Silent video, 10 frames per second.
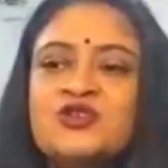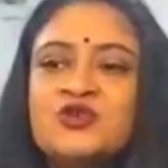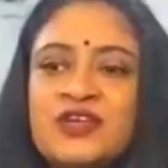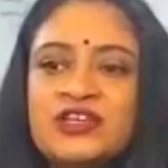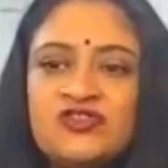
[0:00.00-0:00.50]

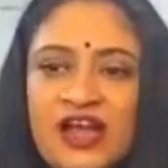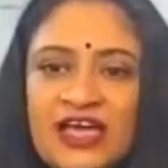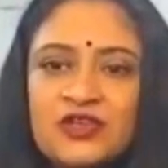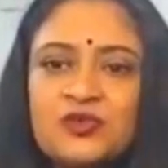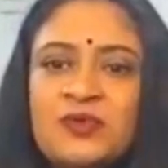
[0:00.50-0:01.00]
So we
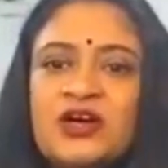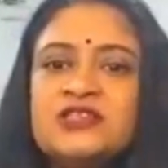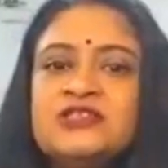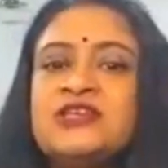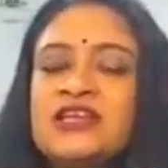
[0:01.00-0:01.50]
try to
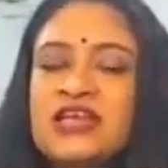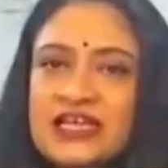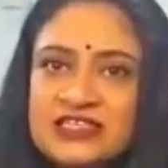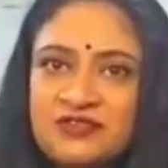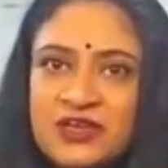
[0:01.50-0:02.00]
merge
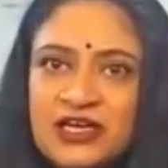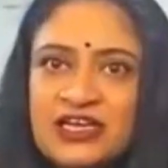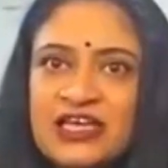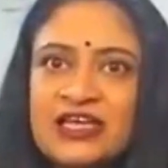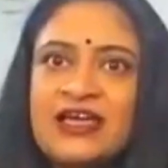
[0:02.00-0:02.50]
creative
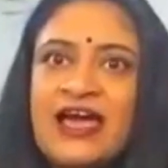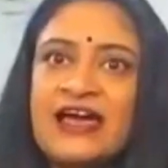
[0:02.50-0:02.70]
learning